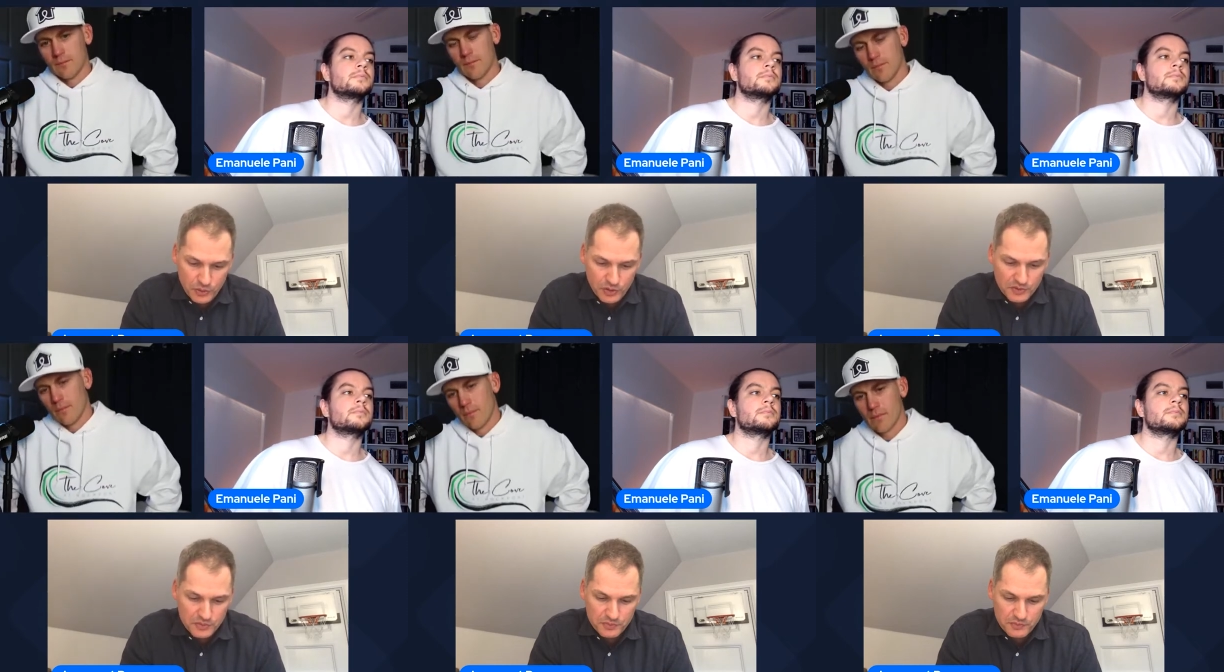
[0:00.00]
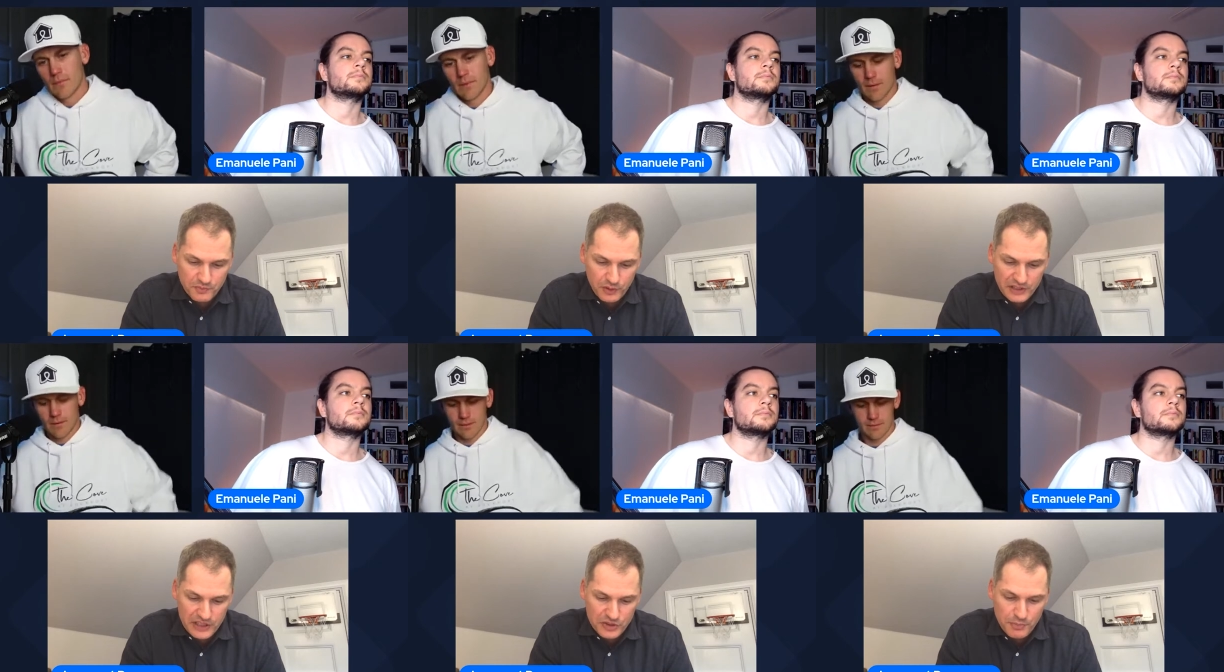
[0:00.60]
Speaker 1: tools
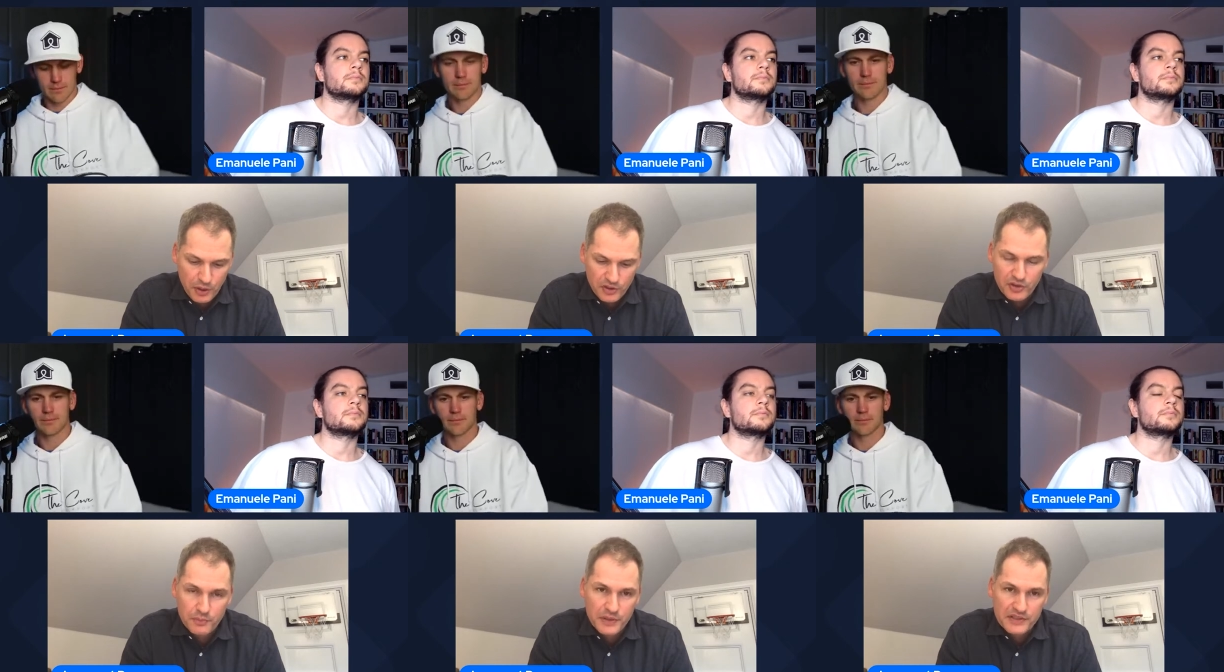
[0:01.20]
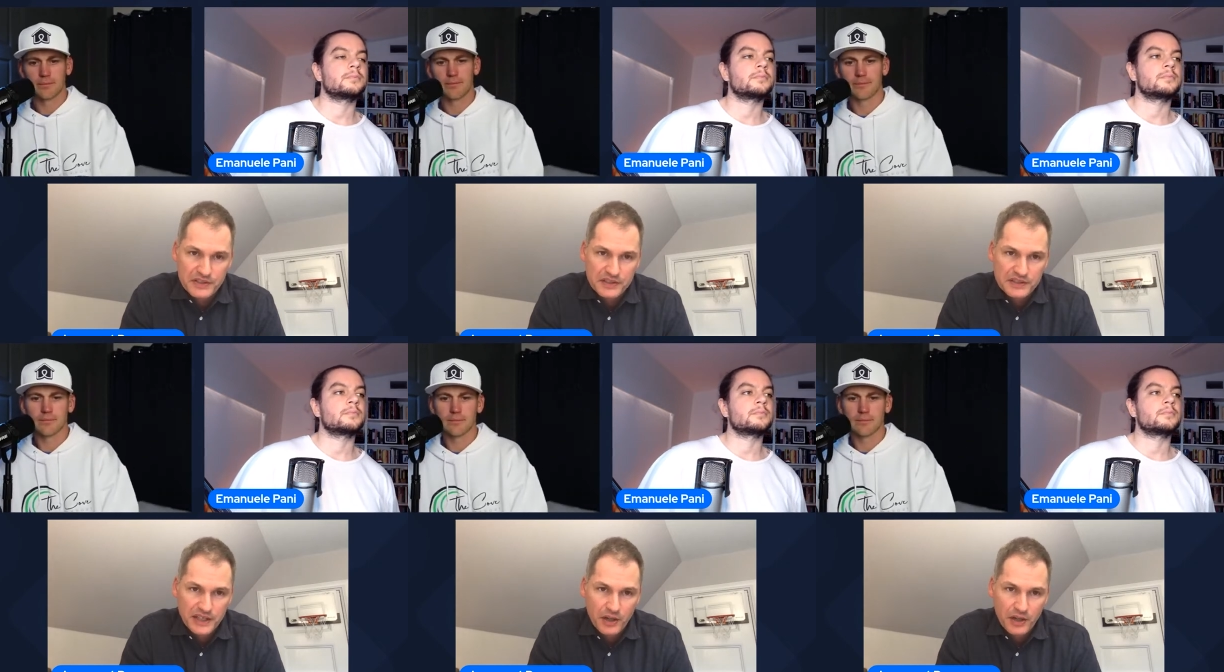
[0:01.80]
for each part of your business to